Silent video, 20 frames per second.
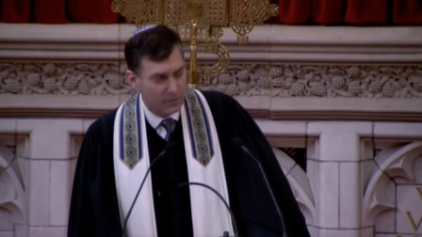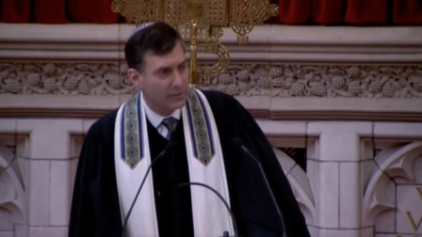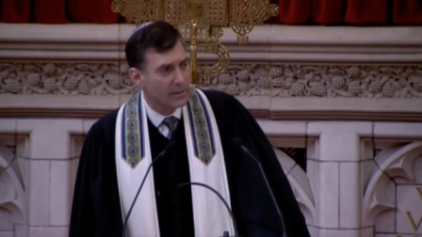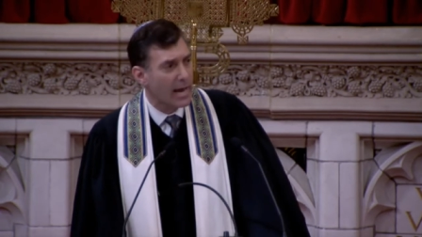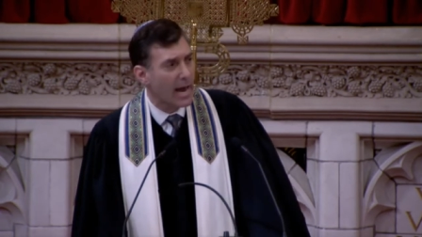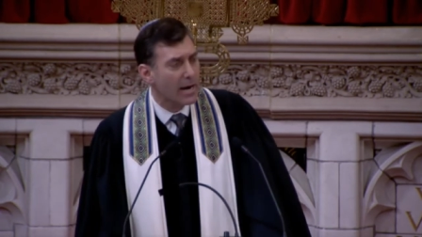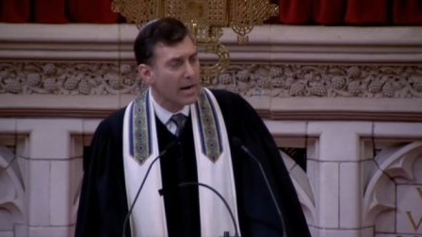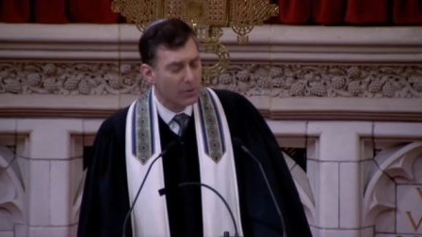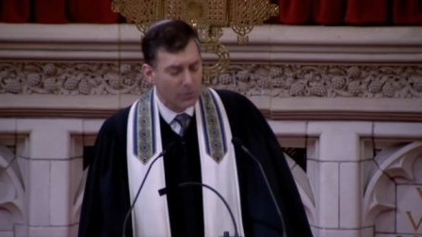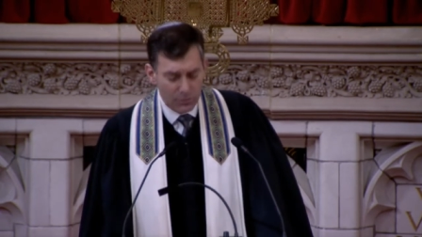
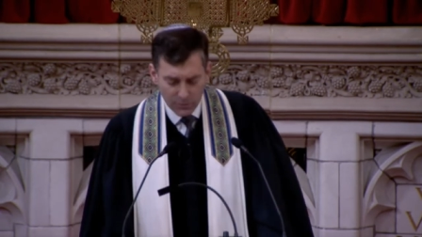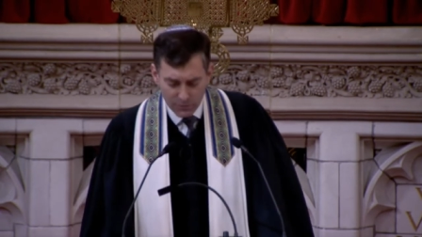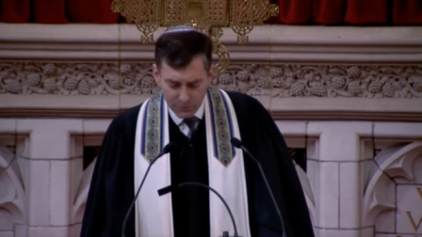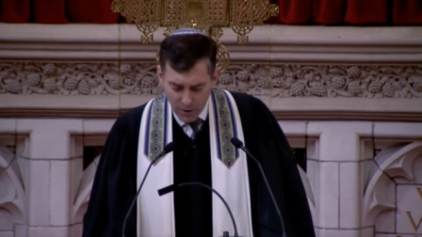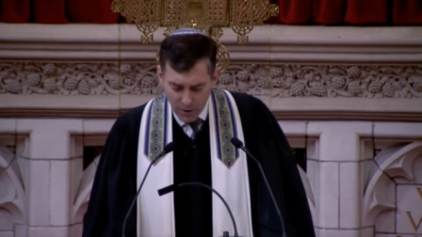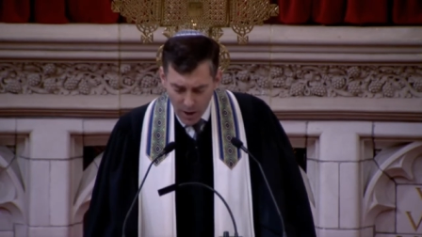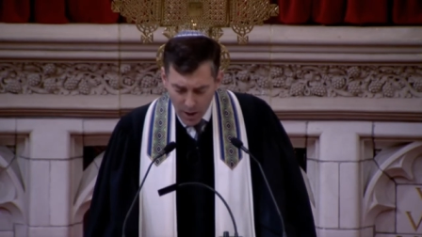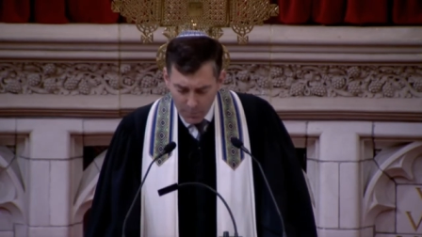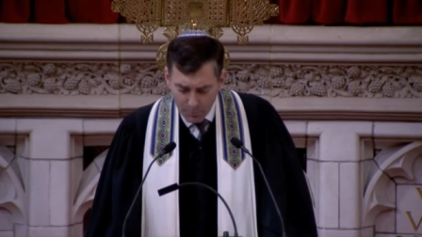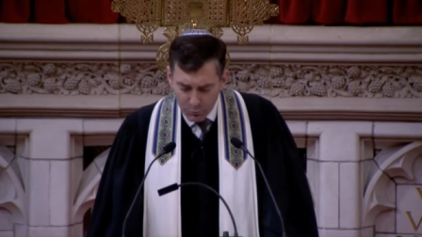ladder of
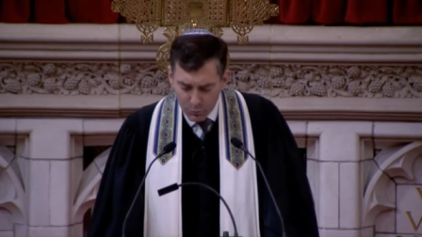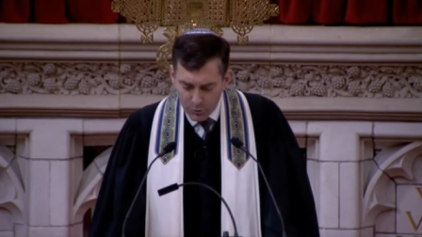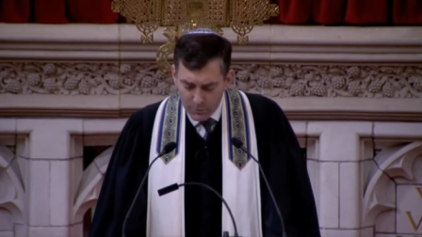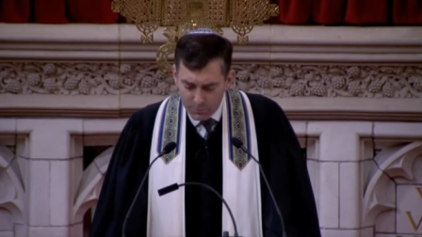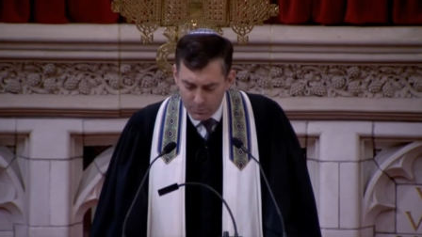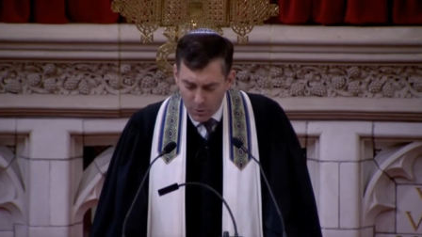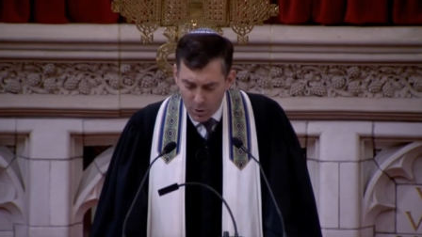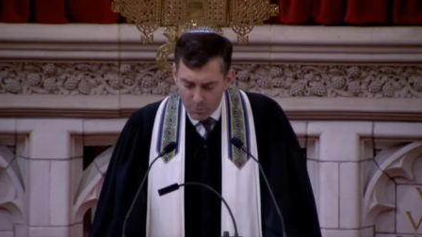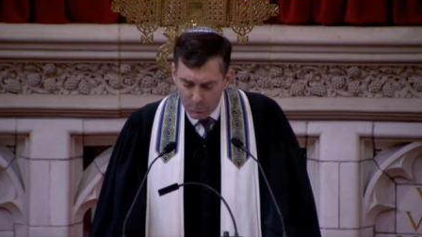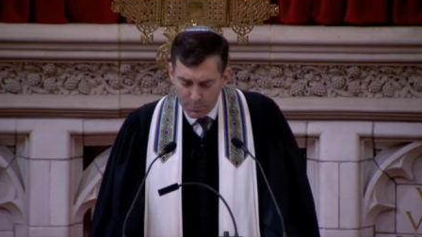
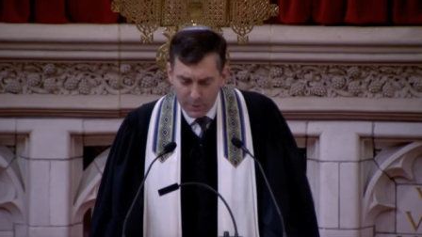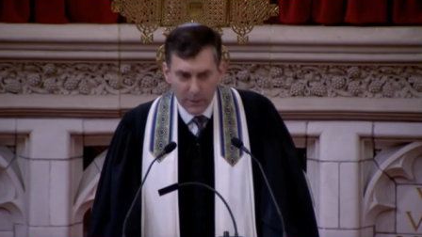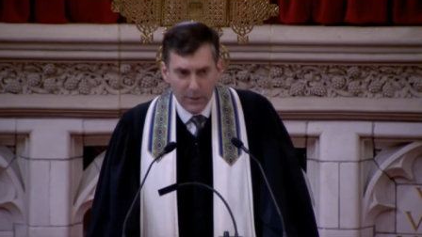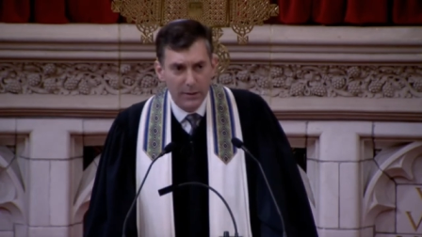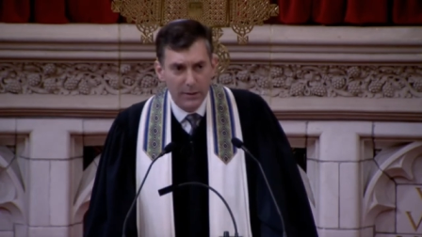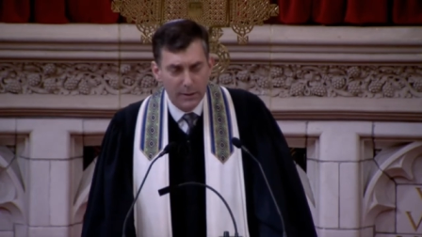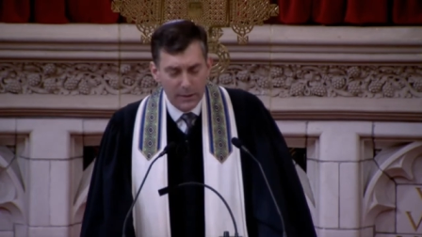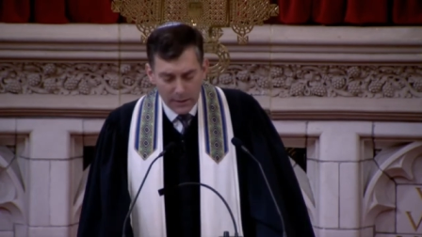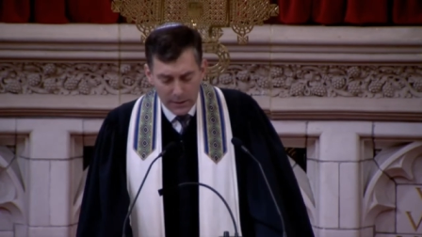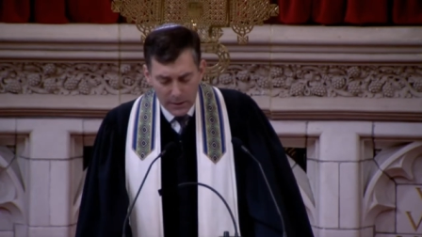upward
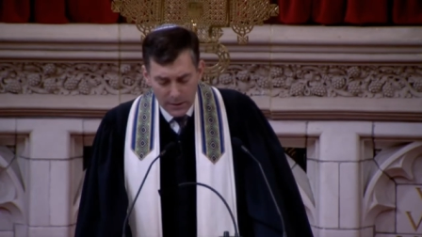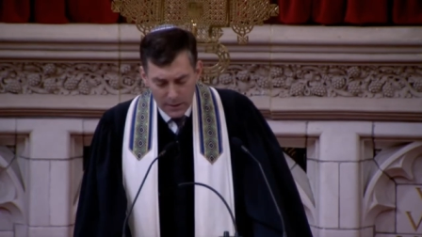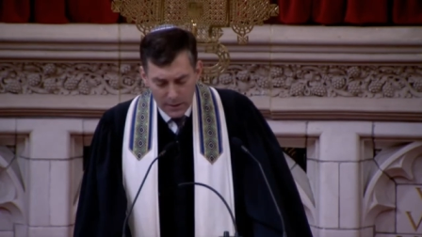mobility